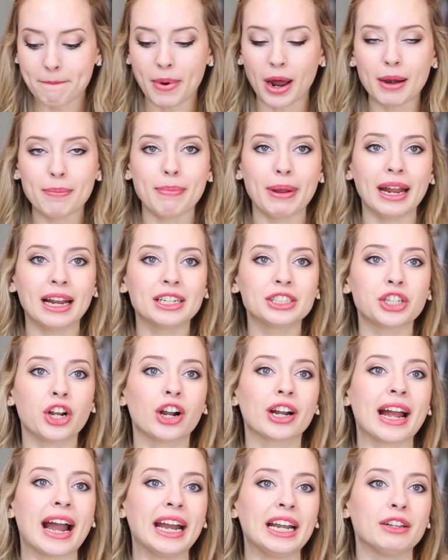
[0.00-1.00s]
Bundt pans
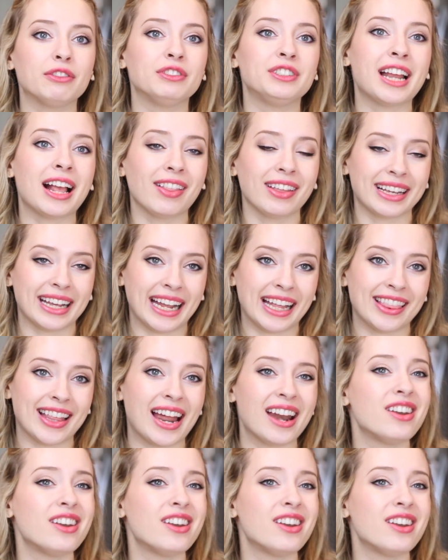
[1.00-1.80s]
are kind of delicate.